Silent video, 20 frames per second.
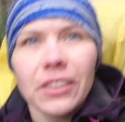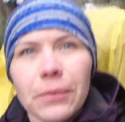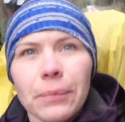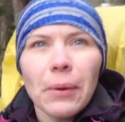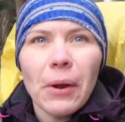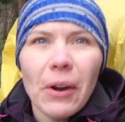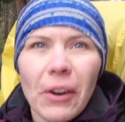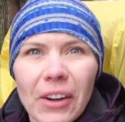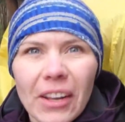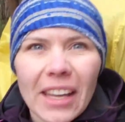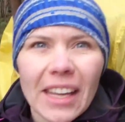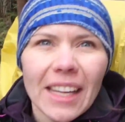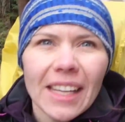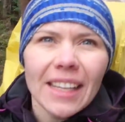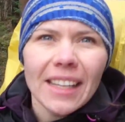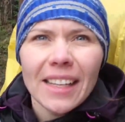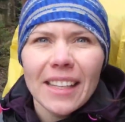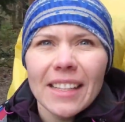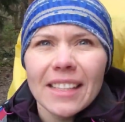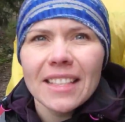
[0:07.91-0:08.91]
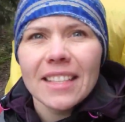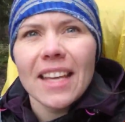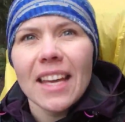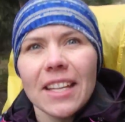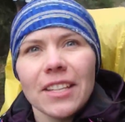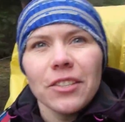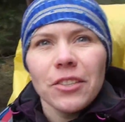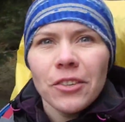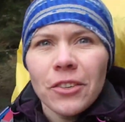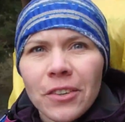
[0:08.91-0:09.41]
Good morning, it's
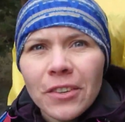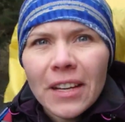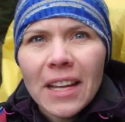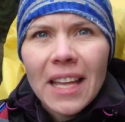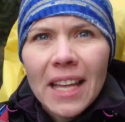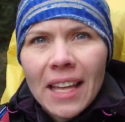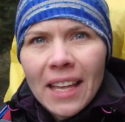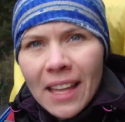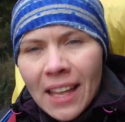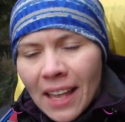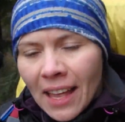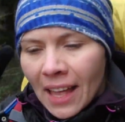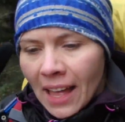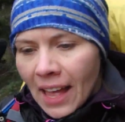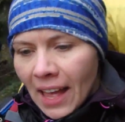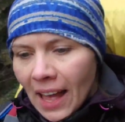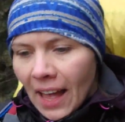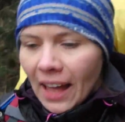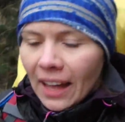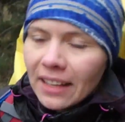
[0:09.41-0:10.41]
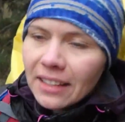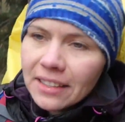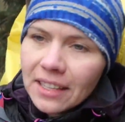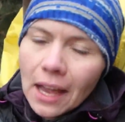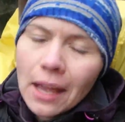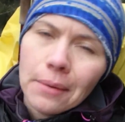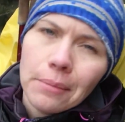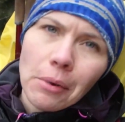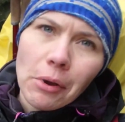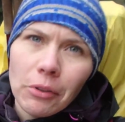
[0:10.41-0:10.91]
day 2 and
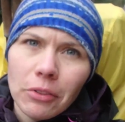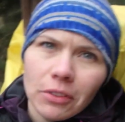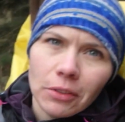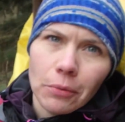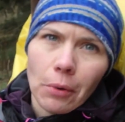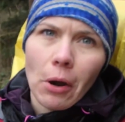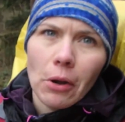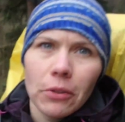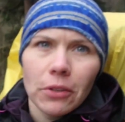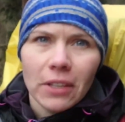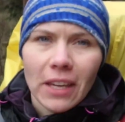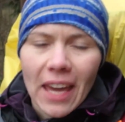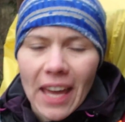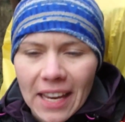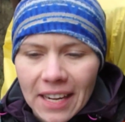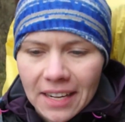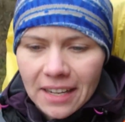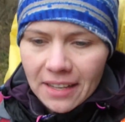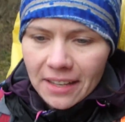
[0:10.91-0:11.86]
I'm on the road again.